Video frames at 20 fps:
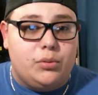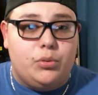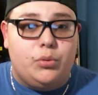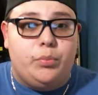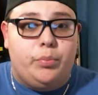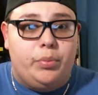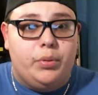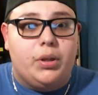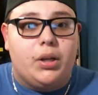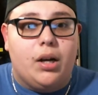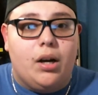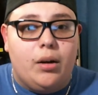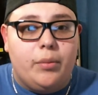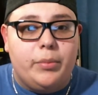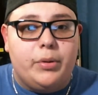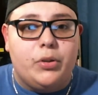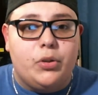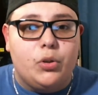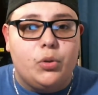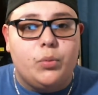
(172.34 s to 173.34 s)
become
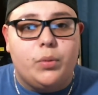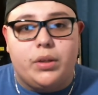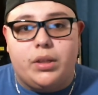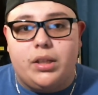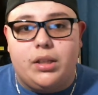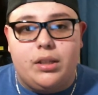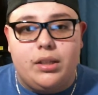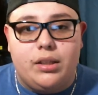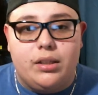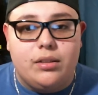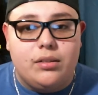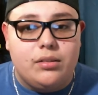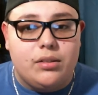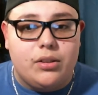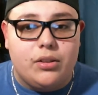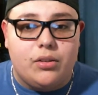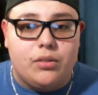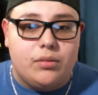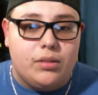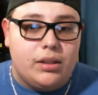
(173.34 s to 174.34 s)
and do what he did.
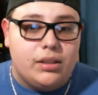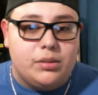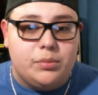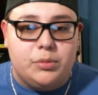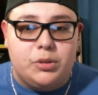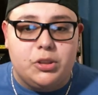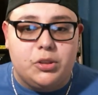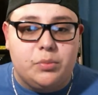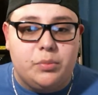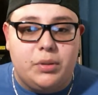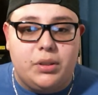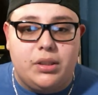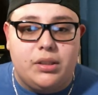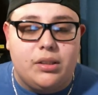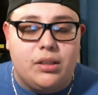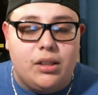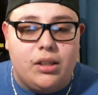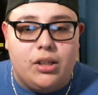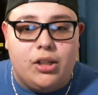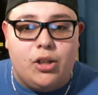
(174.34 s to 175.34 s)
That's just me
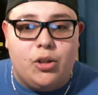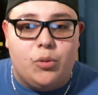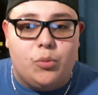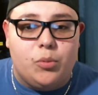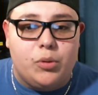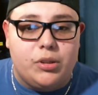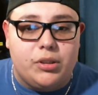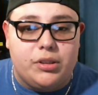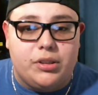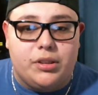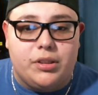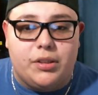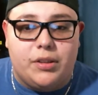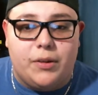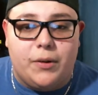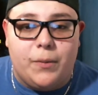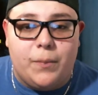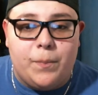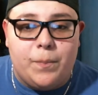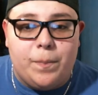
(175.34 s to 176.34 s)

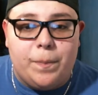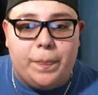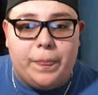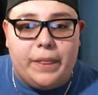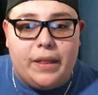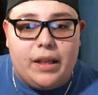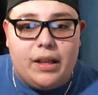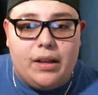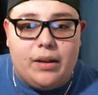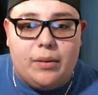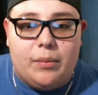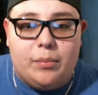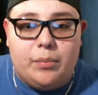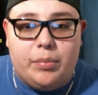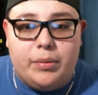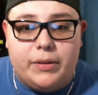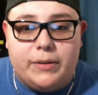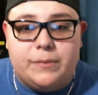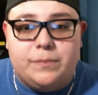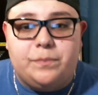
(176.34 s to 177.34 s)
wondering.
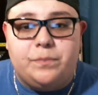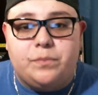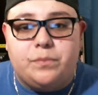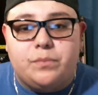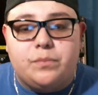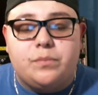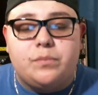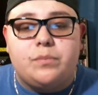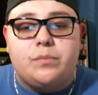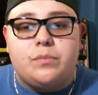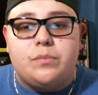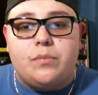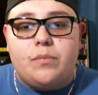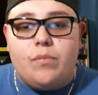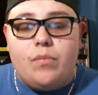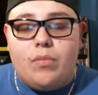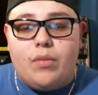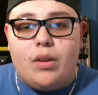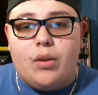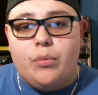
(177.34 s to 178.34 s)
But
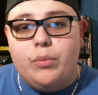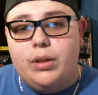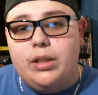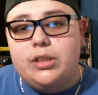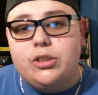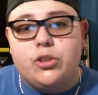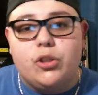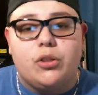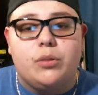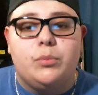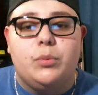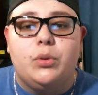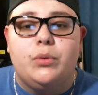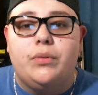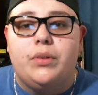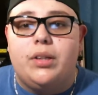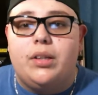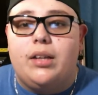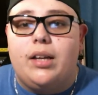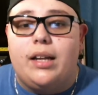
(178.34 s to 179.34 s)
I really enjoyed the
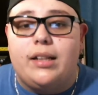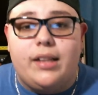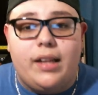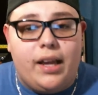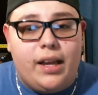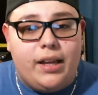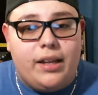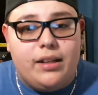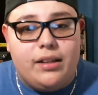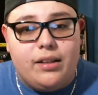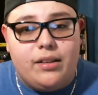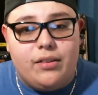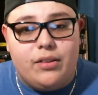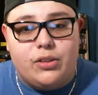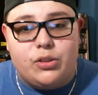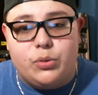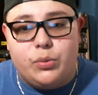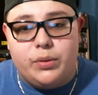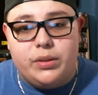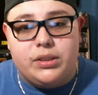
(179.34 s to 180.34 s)
movie. At the end, the
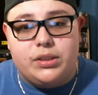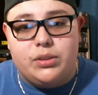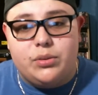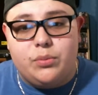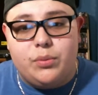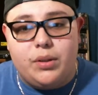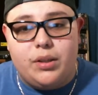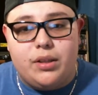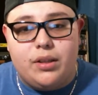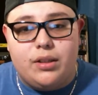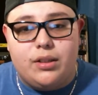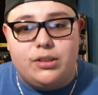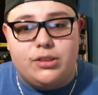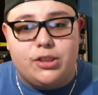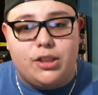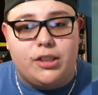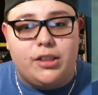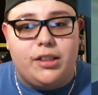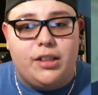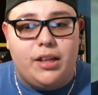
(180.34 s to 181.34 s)
twist with
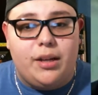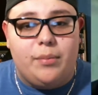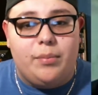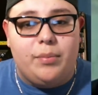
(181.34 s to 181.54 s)
Johnny Depp,